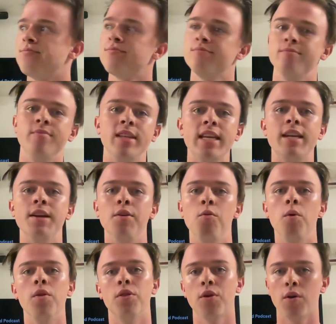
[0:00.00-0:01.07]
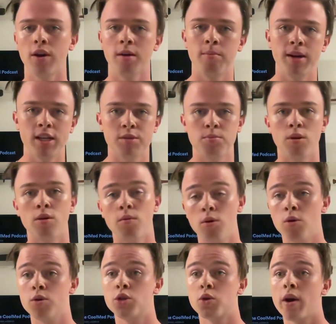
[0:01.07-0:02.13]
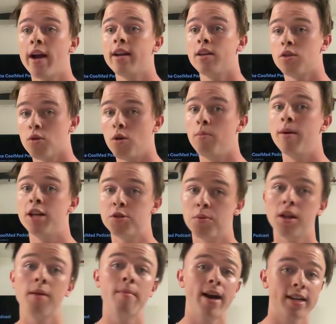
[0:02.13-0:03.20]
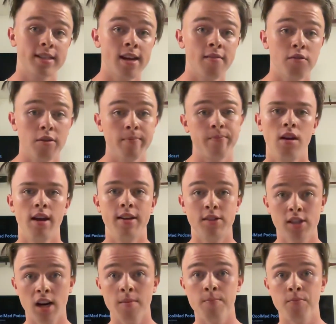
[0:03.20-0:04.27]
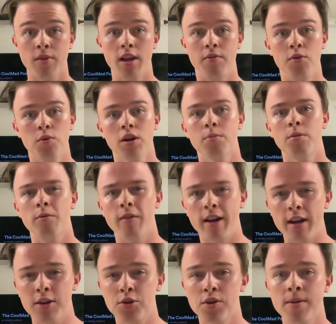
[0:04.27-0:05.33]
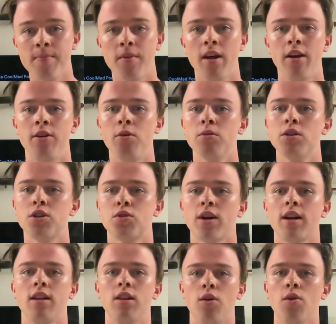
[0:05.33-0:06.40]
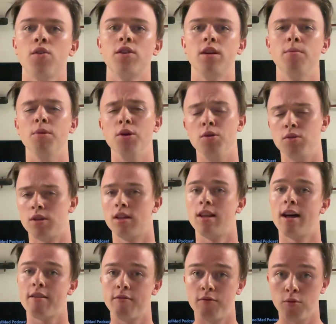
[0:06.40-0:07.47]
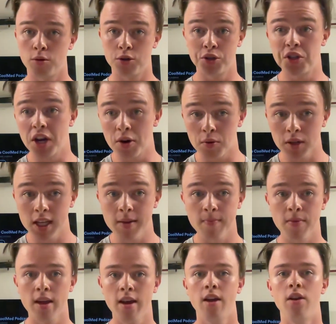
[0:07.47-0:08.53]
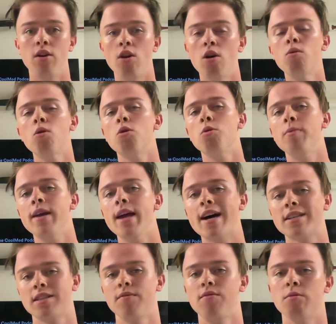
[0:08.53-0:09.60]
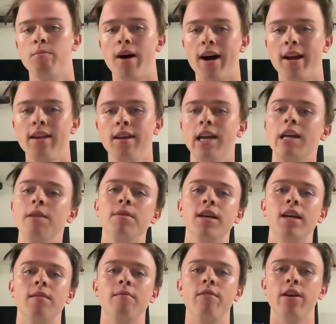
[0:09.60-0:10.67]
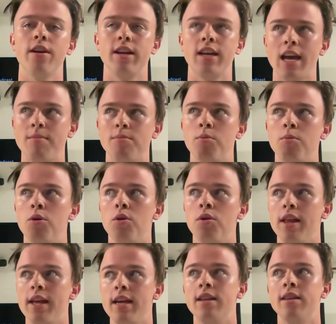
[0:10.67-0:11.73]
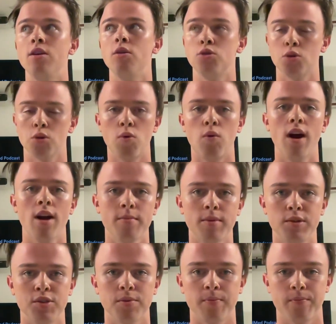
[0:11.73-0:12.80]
needed when throwing a baseball or trying to throw a baseball at max effort. In sum, if you want to prevent injury, don't just try to learn to produce a lot of force generally. Know what will be asked of your body and become very capable in those requirements.